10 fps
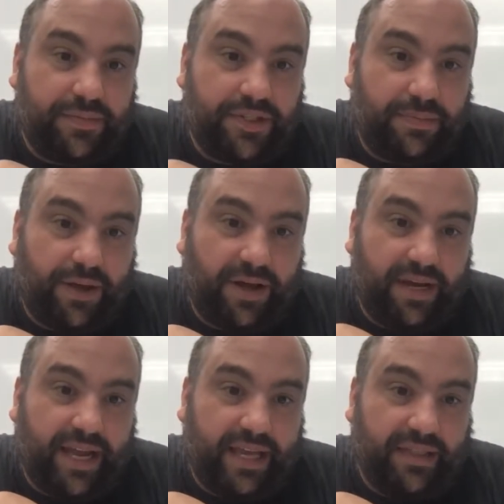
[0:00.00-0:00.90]

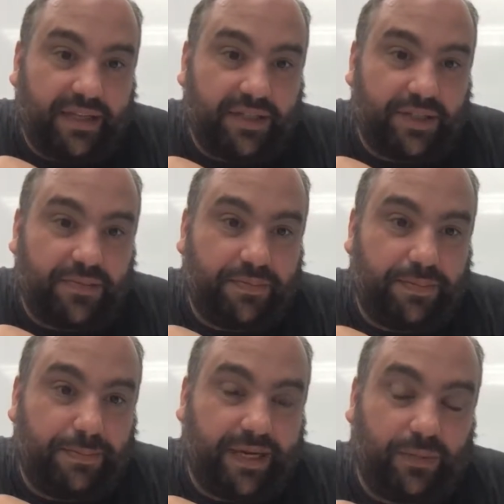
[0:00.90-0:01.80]
spot, and then you just
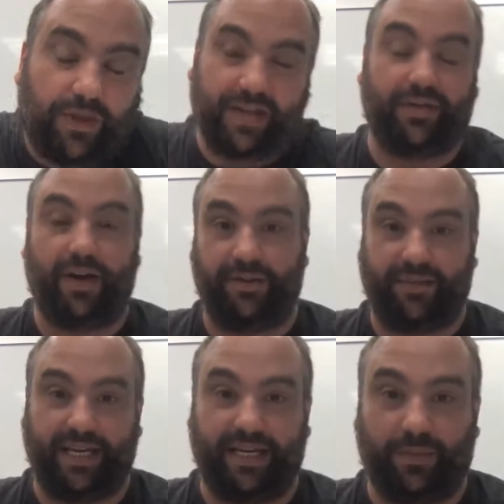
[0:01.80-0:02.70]
pick whatever
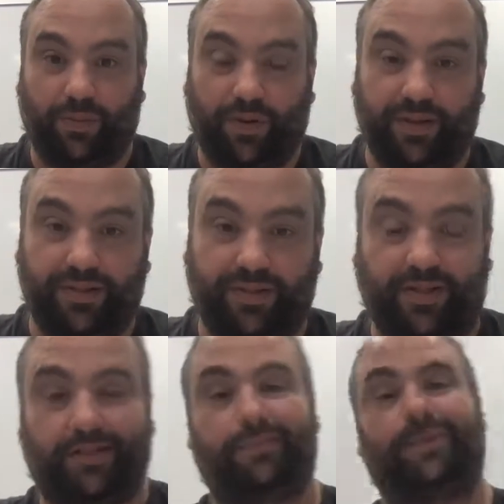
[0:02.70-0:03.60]
overlay you want. So
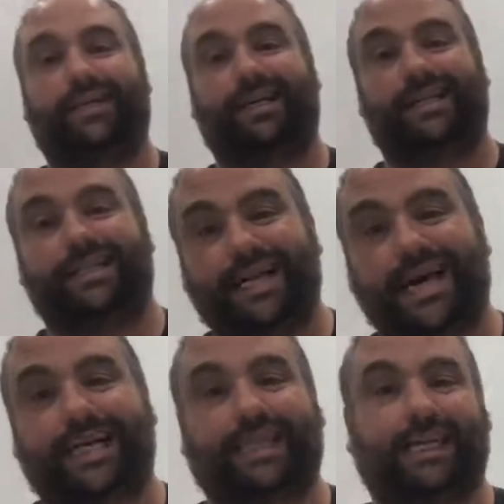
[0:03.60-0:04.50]
you can pick like a
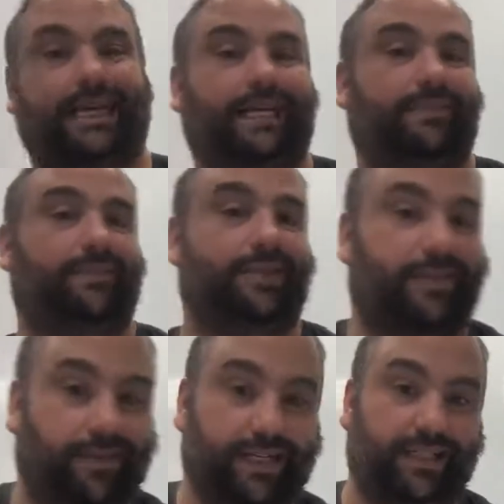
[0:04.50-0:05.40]
dark theme, a
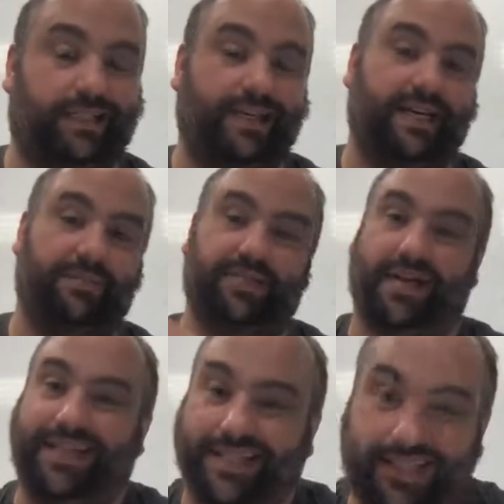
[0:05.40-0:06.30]
screen theme. So
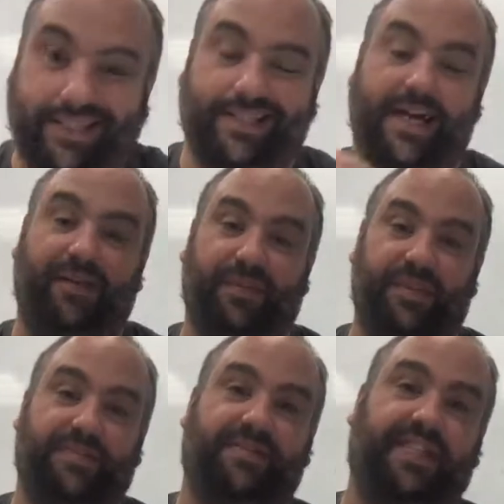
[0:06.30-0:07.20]
I just decided with
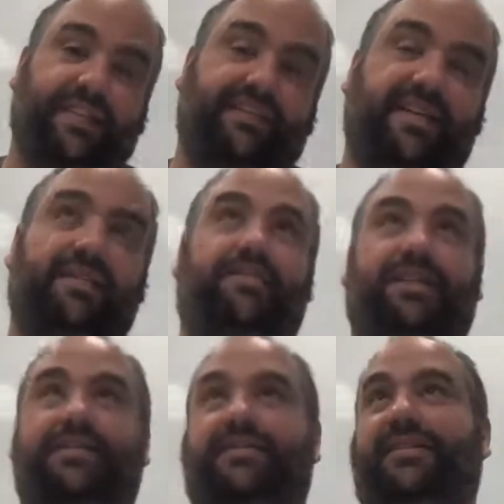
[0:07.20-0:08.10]
a screen theme
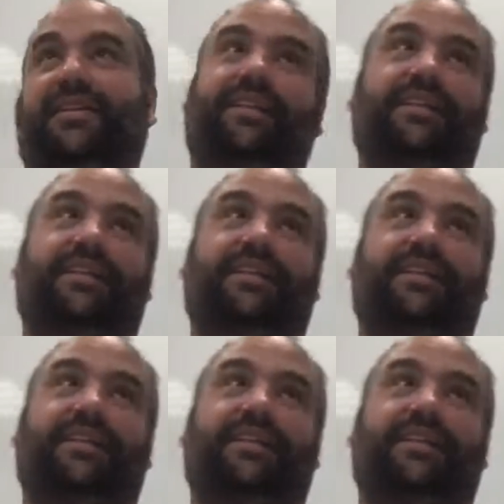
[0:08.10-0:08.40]
because